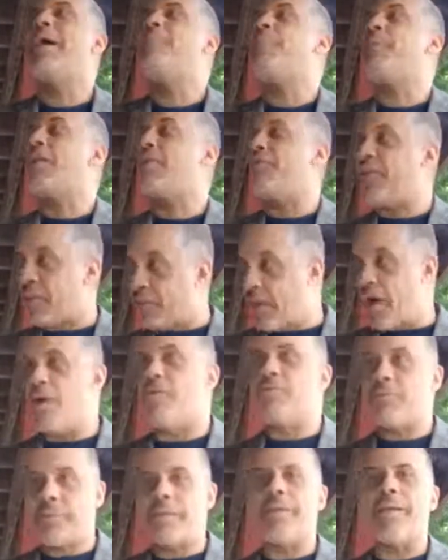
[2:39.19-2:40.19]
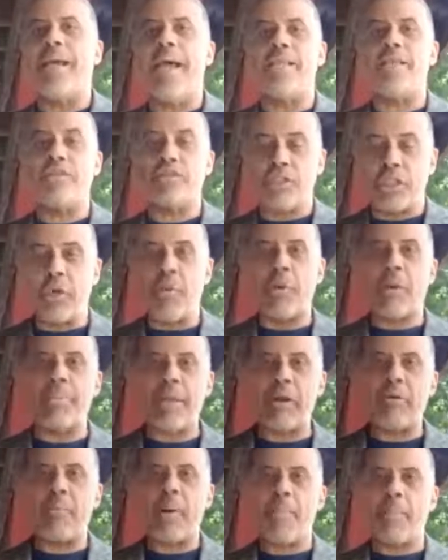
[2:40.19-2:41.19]
But if you don't, and you still want to
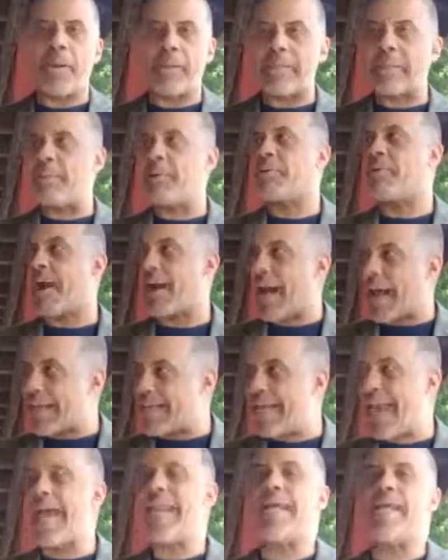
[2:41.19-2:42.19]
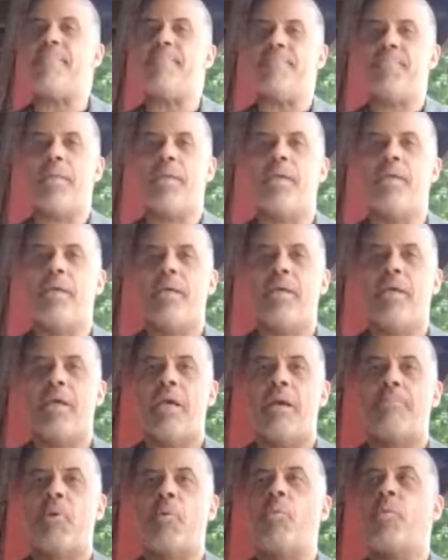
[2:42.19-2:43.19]
be a Republican or Democrat, I get it.
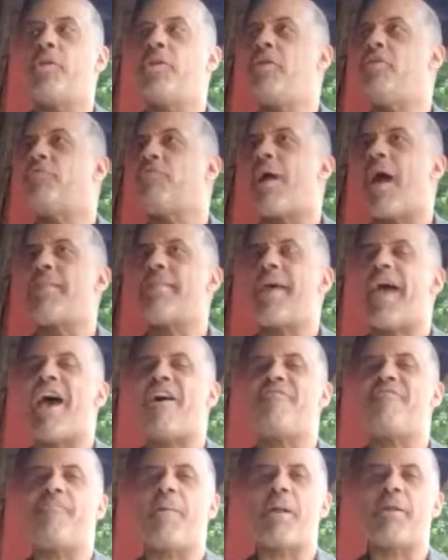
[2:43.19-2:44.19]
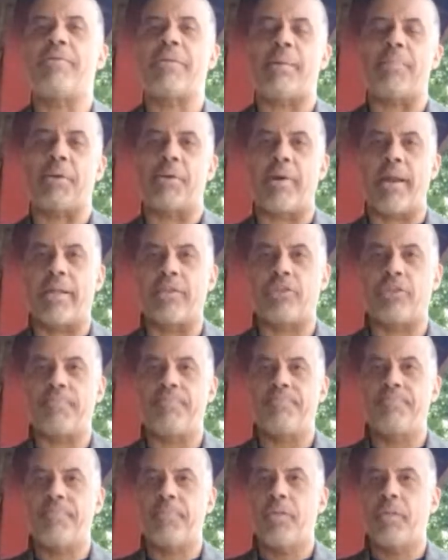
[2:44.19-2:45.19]
But wouldn't you rather have better Democrats?
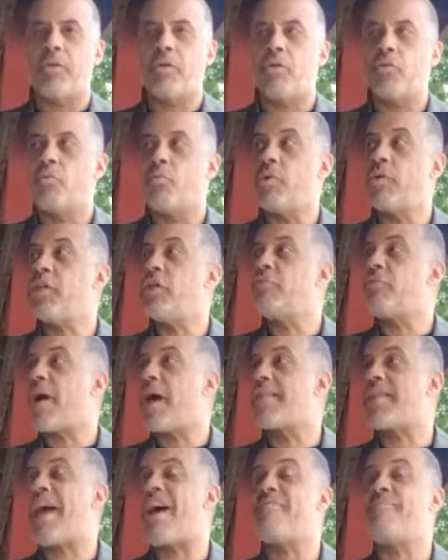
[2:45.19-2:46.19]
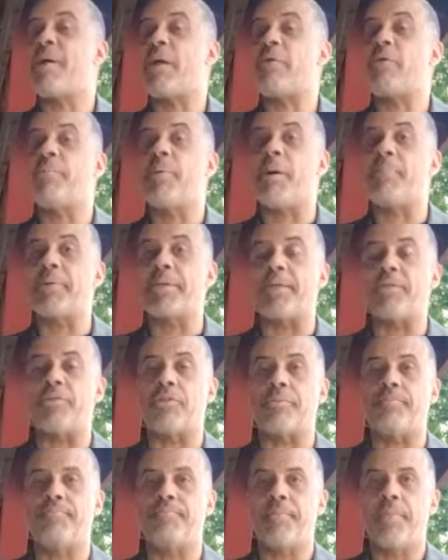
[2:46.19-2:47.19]
Wouldn't you rather have better
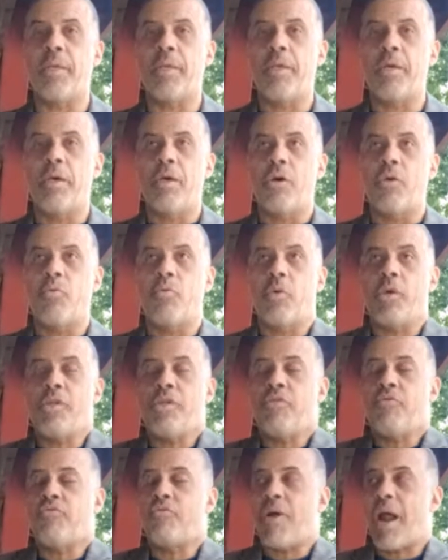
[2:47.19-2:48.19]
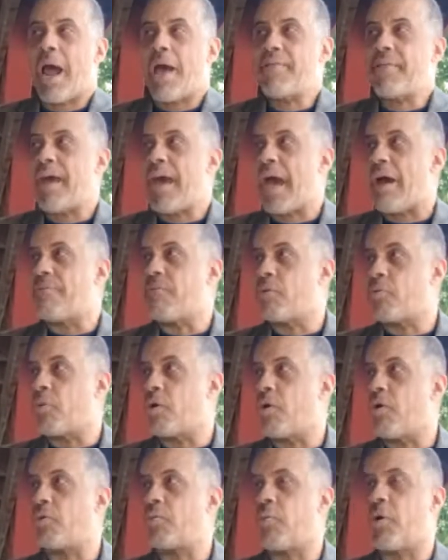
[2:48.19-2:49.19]
Republicans? Wouldn't you rather have a
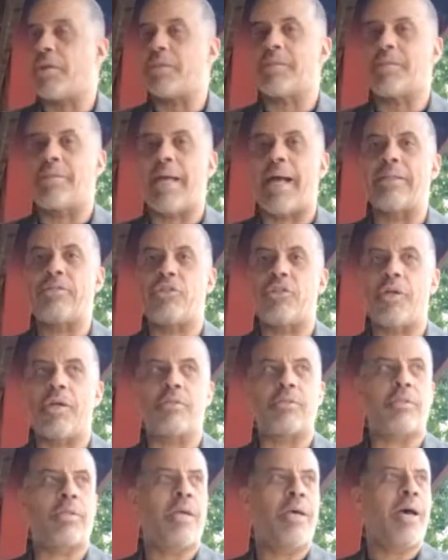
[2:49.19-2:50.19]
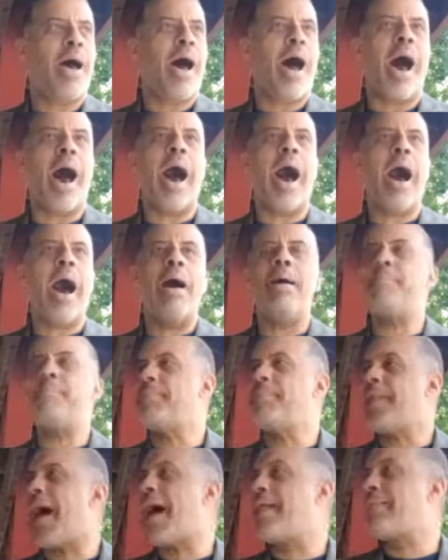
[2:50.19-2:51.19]
world where it's not just,
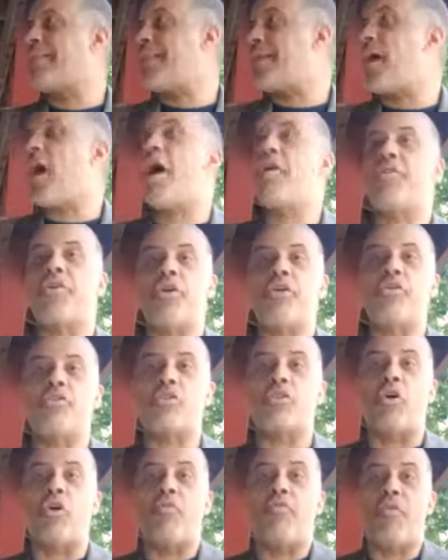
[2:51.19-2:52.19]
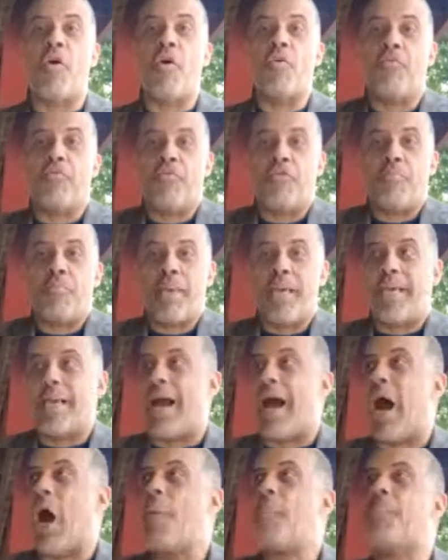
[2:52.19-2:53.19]
I'm not the other, so vote for me.
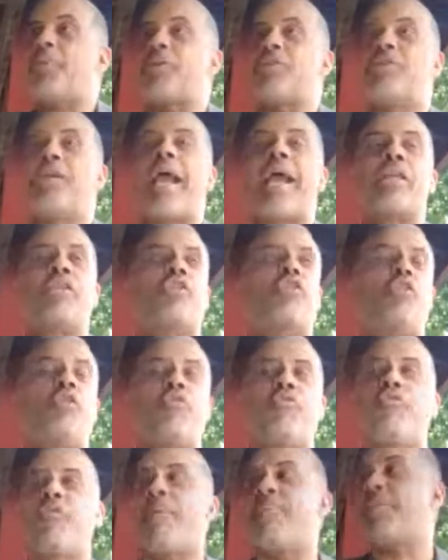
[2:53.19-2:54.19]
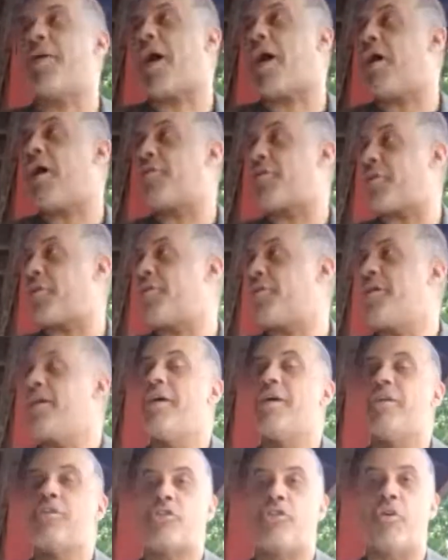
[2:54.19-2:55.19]
I'll protect you from the other,
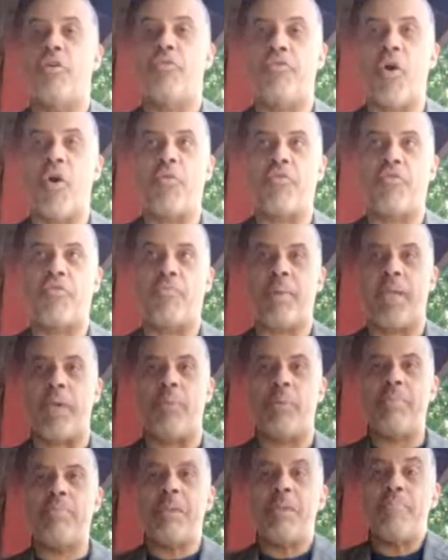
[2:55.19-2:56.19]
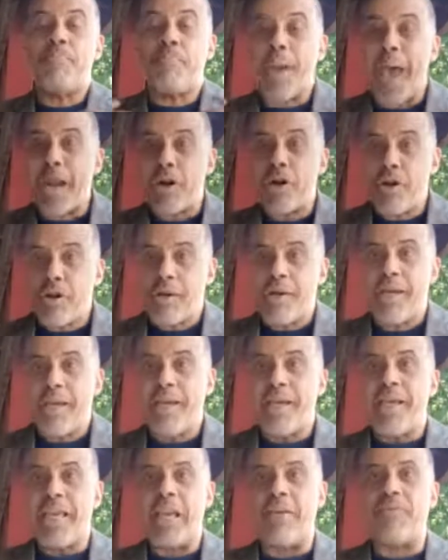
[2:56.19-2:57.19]
so vote for me. Wouldn't it be better
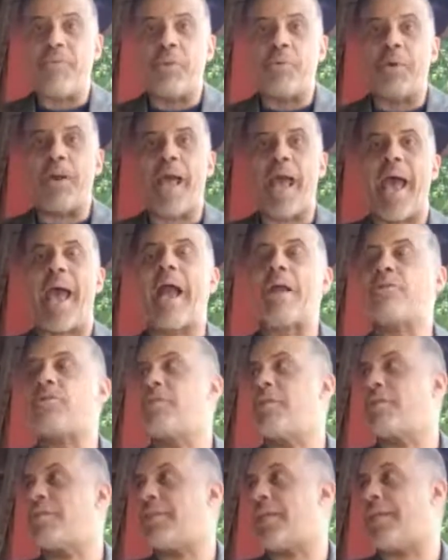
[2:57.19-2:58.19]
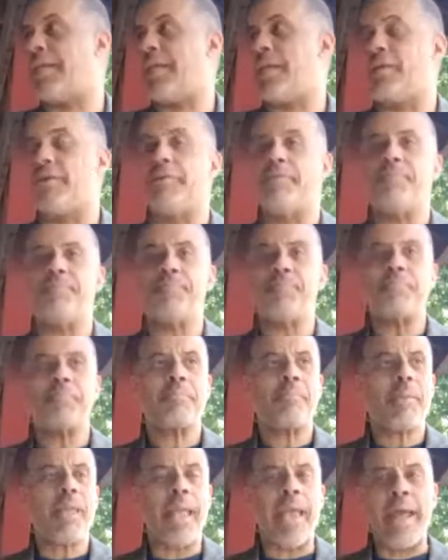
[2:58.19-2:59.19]
if you were to actually sit here
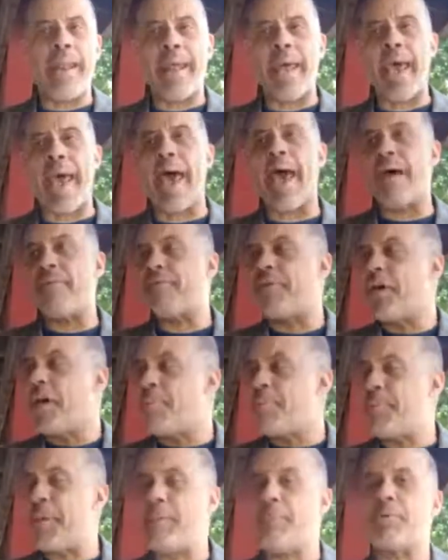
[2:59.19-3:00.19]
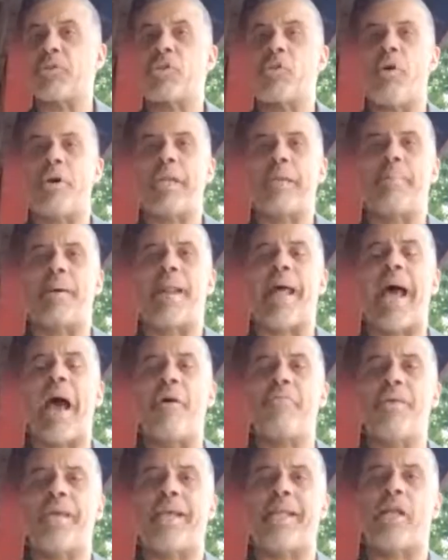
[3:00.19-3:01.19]
and have people talking about
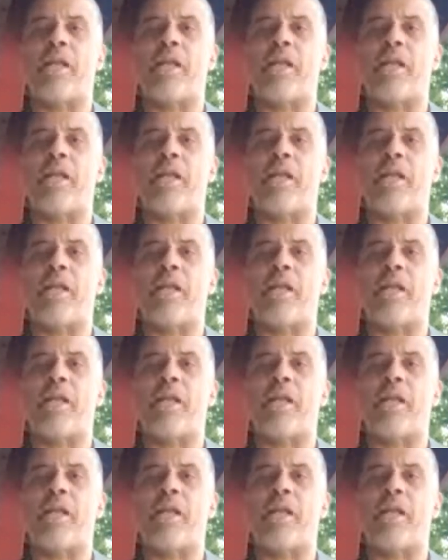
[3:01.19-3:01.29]
how they can